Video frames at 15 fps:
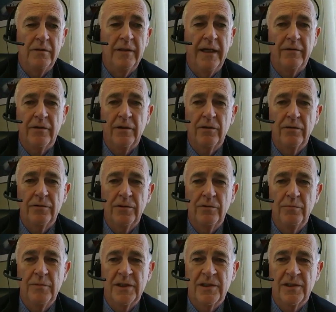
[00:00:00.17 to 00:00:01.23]
Trudel.
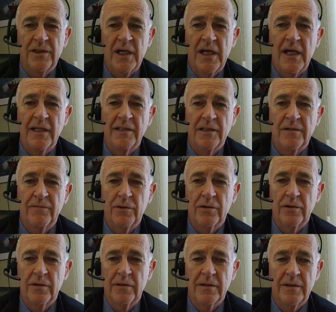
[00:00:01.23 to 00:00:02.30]
To Mr. Johns
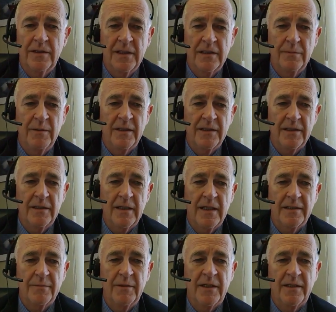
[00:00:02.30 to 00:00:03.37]
for six minutes or
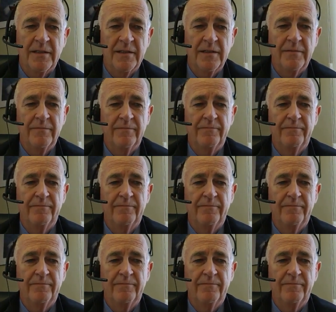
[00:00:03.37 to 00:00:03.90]
less, please.